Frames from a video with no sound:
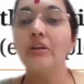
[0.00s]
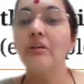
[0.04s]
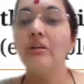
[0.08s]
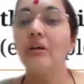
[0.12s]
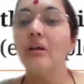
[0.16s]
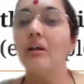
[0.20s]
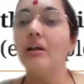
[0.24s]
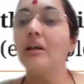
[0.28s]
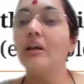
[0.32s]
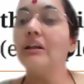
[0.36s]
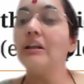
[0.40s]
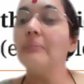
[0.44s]

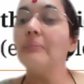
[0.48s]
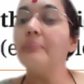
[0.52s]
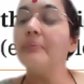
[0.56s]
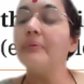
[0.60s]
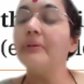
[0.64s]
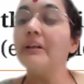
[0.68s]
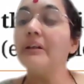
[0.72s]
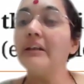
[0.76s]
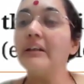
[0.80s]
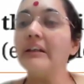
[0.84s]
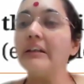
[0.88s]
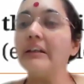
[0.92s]
On a
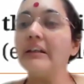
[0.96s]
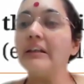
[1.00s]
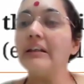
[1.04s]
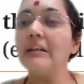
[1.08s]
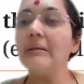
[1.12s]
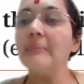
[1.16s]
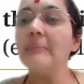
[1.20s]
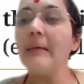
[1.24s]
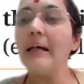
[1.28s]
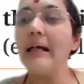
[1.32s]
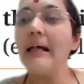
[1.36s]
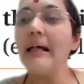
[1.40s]

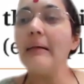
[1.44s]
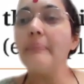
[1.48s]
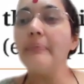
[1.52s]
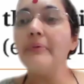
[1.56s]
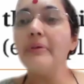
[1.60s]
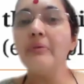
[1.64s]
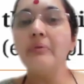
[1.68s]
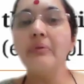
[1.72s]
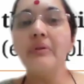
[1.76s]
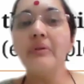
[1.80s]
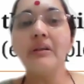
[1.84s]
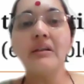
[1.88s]
political map,
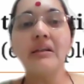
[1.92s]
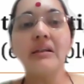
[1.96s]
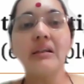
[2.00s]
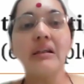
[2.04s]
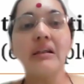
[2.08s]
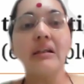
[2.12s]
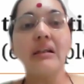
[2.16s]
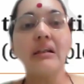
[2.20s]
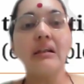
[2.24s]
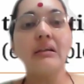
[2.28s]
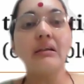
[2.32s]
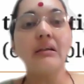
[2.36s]
you would
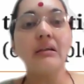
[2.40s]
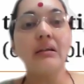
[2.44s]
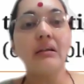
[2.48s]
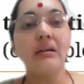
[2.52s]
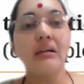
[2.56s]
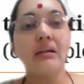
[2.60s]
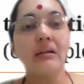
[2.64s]
see